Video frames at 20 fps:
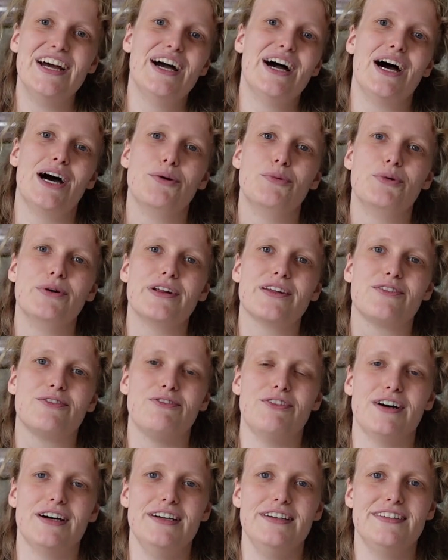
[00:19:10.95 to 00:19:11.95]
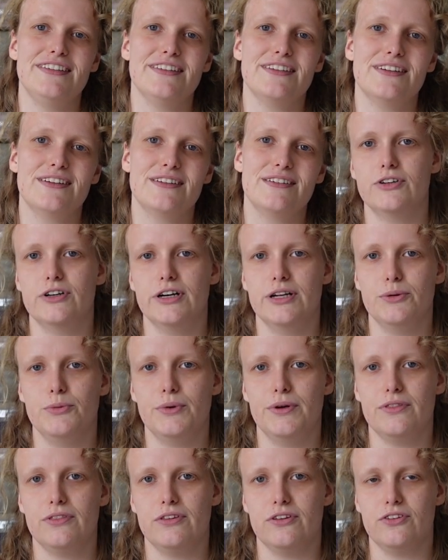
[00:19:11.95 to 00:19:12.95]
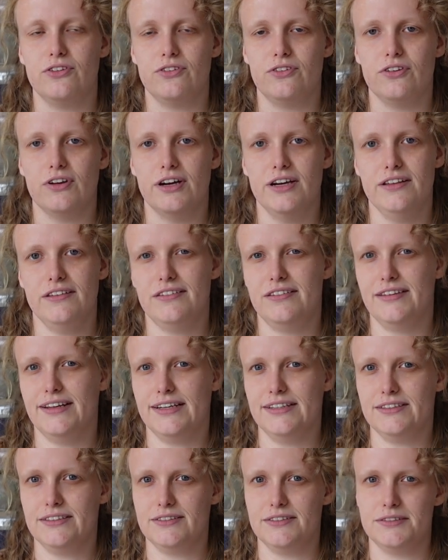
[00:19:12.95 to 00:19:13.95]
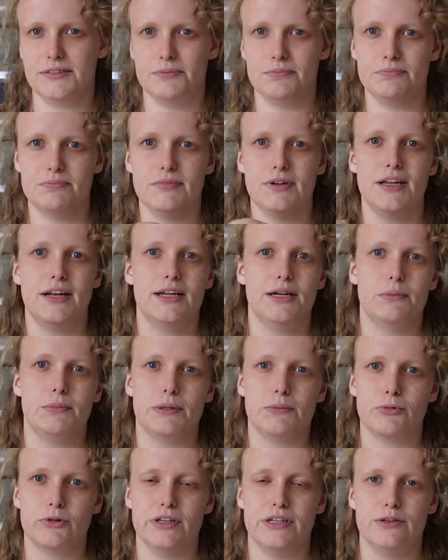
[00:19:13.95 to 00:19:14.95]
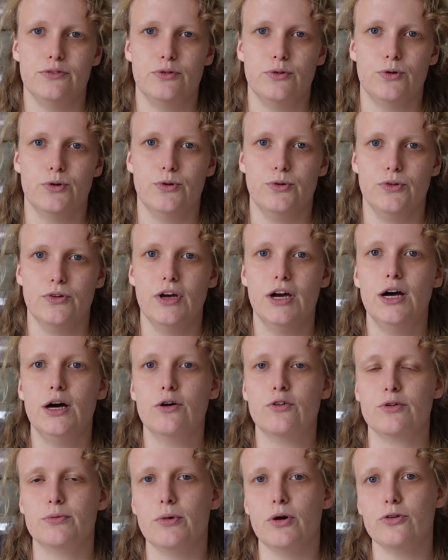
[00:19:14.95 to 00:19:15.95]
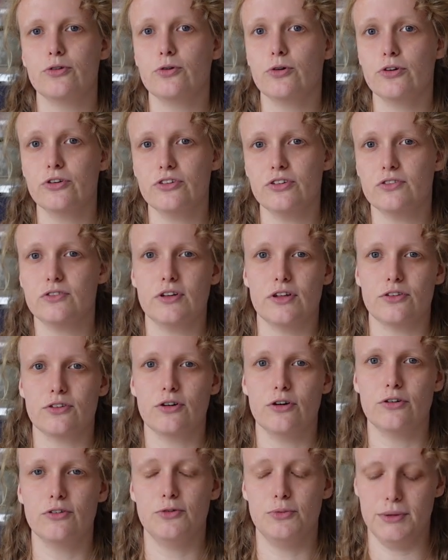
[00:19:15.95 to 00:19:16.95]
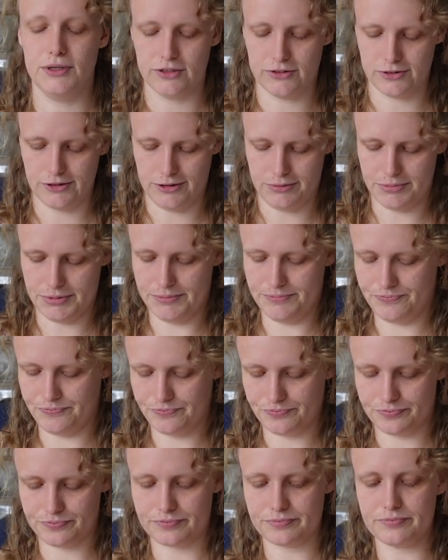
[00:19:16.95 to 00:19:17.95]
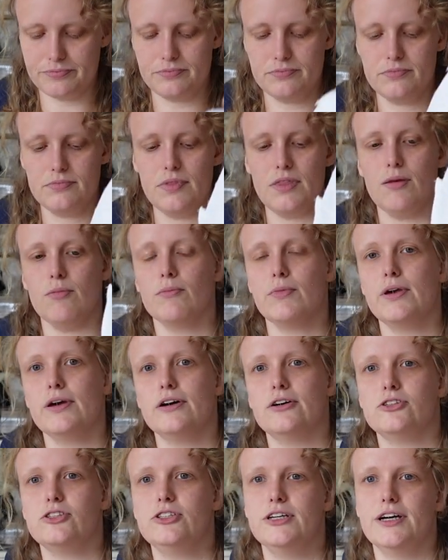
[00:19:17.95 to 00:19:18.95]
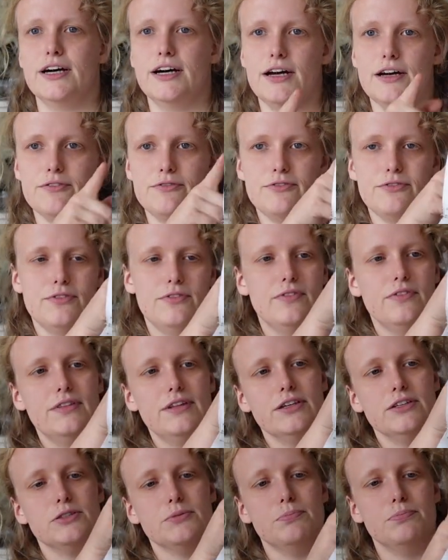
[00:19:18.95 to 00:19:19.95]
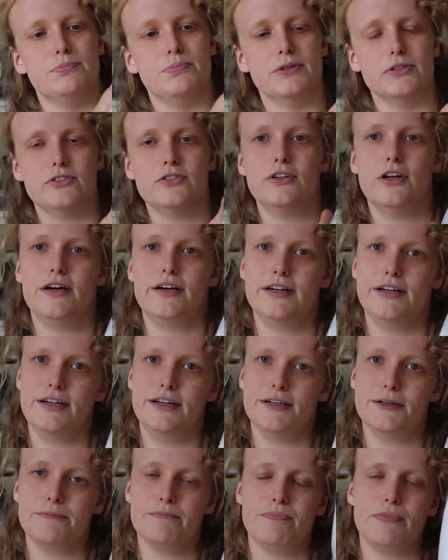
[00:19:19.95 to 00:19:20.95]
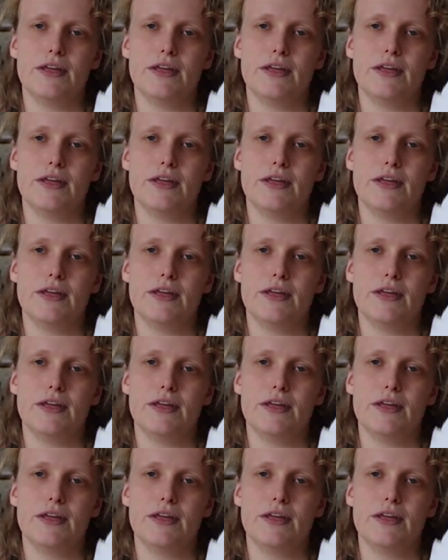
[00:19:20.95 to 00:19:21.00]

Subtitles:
I would advise starting with the side that's a little bit more difficult. For most corsets, that's going to be the top, because you have this bust line here.